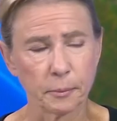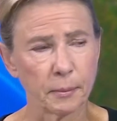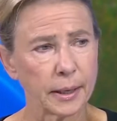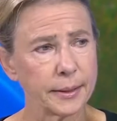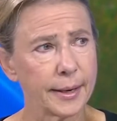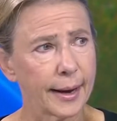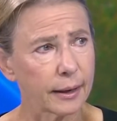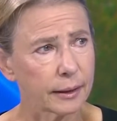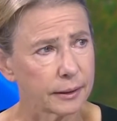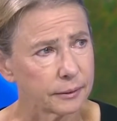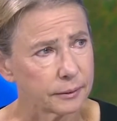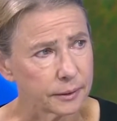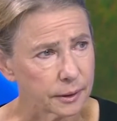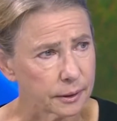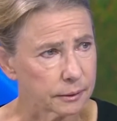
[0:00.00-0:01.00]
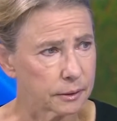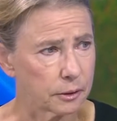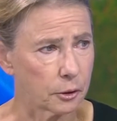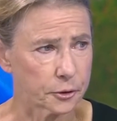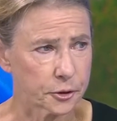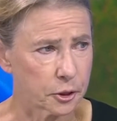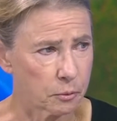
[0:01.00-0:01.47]
to my neck in the
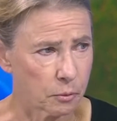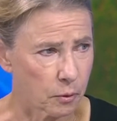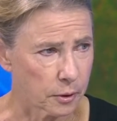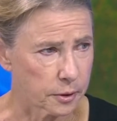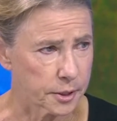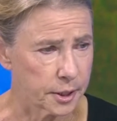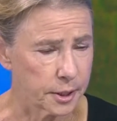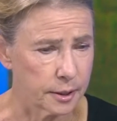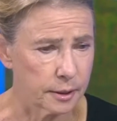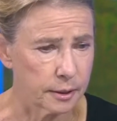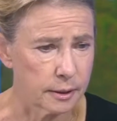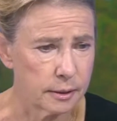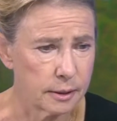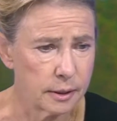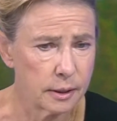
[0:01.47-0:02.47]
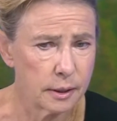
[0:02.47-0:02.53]
culture wars here,